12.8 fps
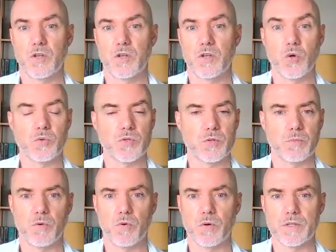no
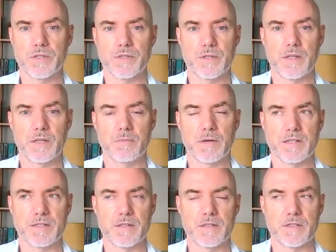supports in my
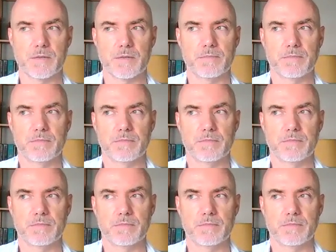system.